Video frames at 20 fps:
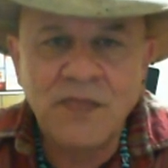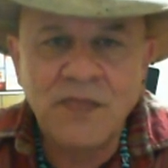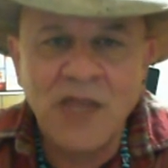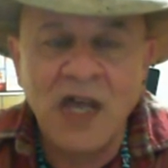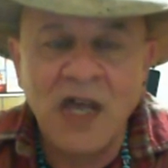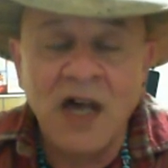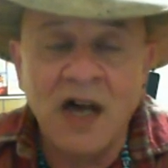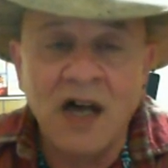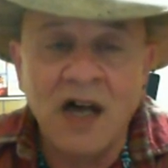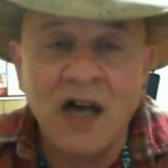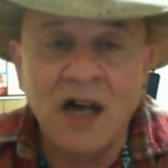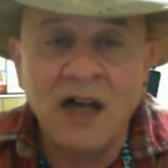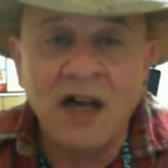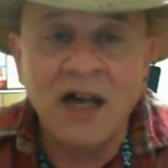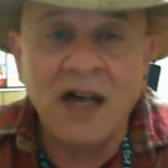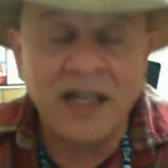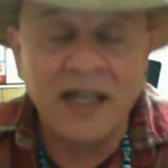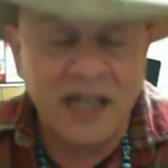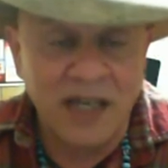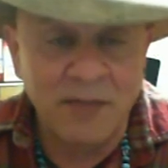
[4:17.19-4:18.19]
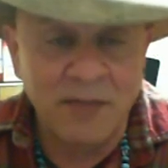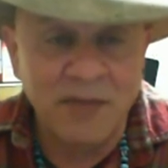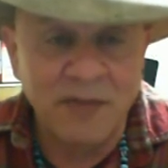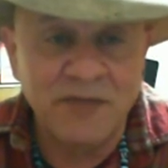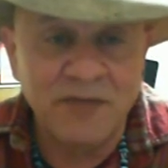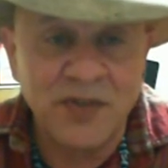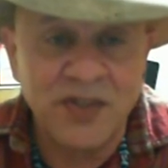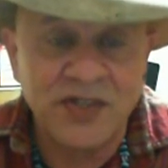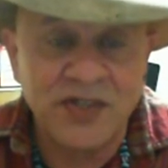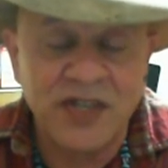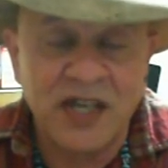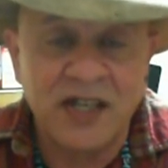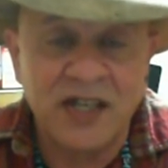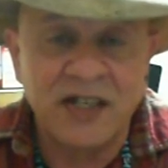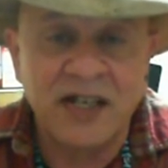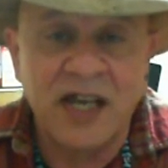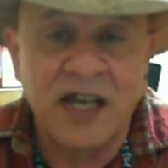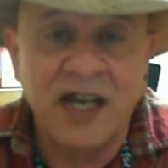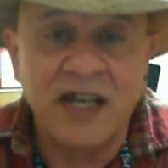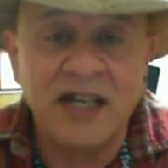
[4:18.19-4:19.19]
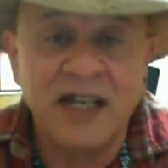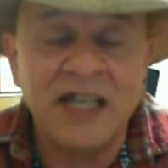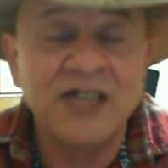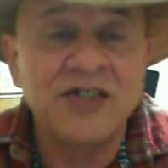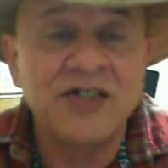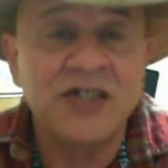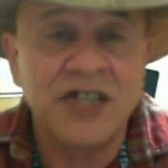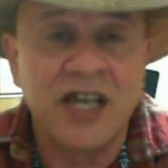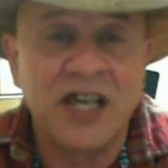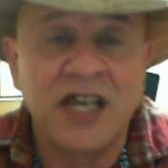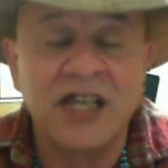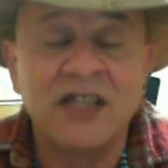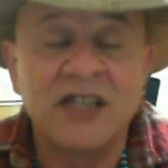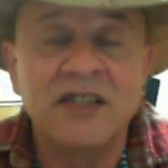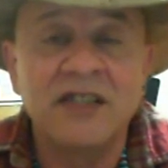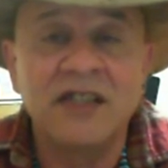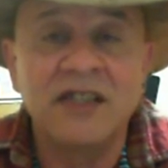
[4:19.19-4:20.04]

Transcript: Uh, I came in for the second night and stayed